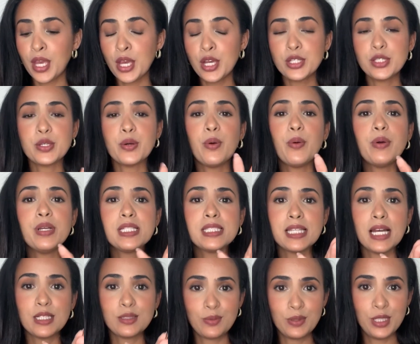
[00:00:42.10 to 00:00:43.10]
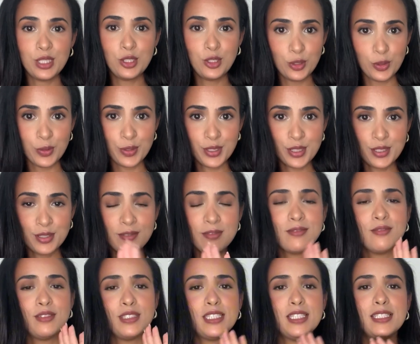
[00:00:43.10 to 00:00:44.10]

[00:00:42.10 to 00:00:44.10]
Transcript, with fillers: So we will start with the do's, which